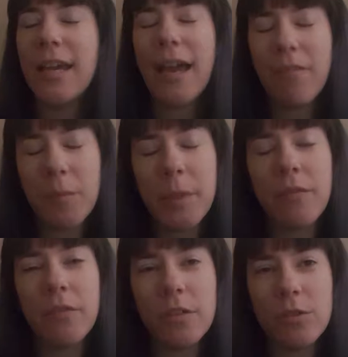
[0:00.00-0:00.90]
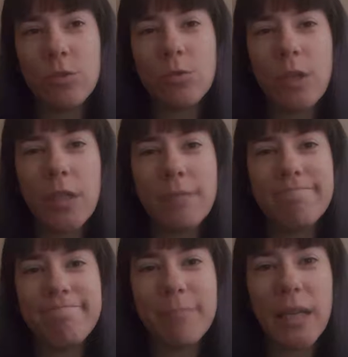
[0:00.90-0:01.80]
Haven't been able to
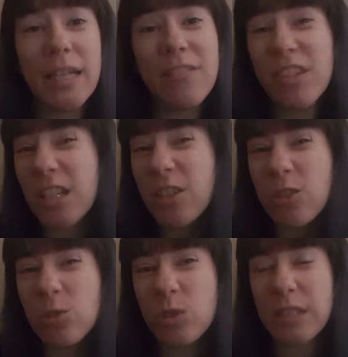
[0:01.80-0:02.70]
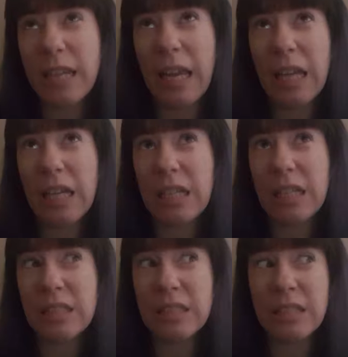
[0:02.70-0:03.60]
make any videos,
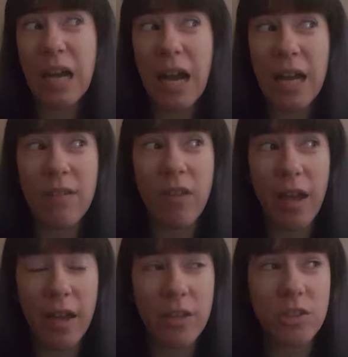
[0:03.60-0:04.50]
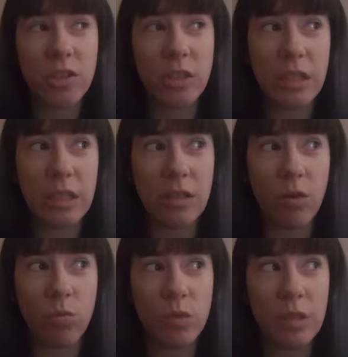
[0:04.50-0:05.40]
and I've actually
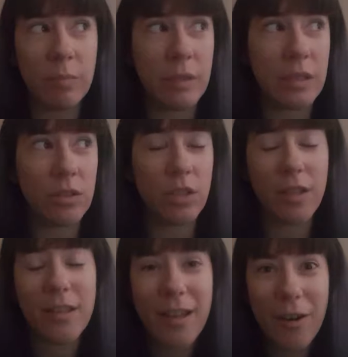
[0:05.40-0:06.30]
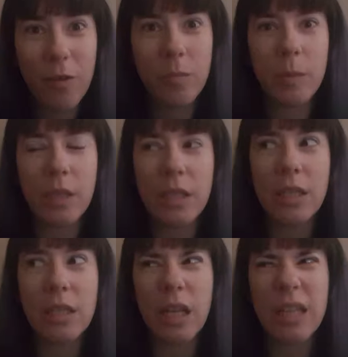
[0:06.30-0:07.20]
only been to
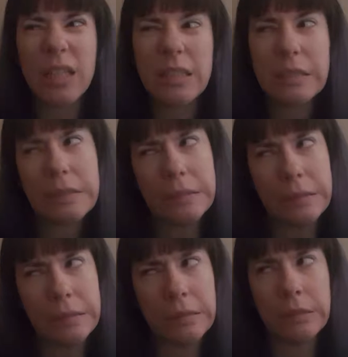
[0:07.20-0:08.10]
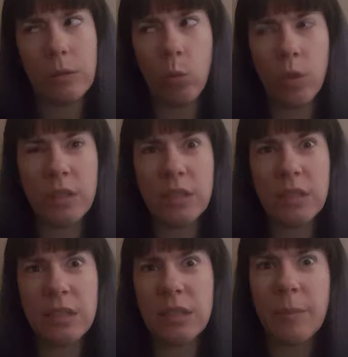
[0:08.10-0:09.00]
therapy like
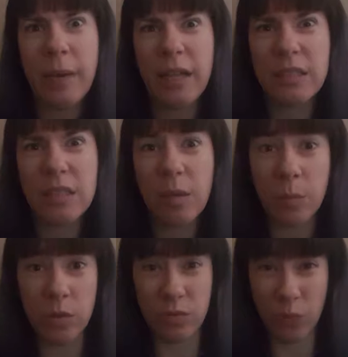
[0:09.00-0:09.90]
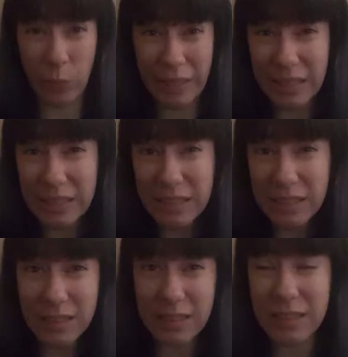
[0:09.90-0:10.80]
once in the past couple of
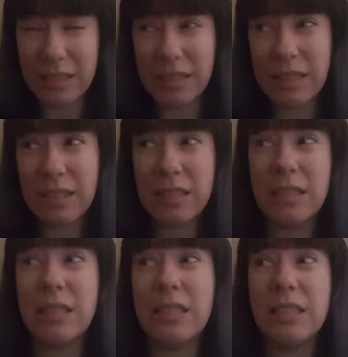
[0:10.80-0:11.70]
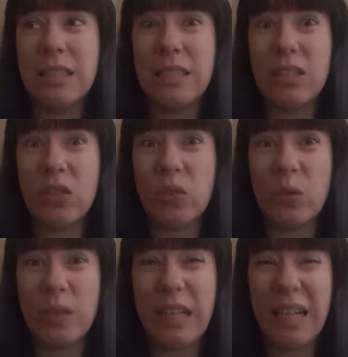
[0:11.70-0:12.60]
weeks.
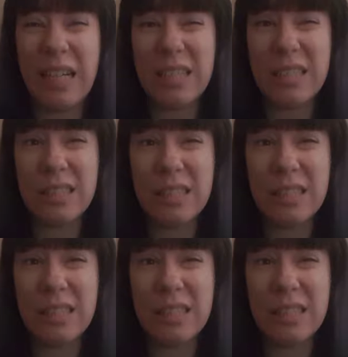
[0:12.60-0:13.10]
So, yeah.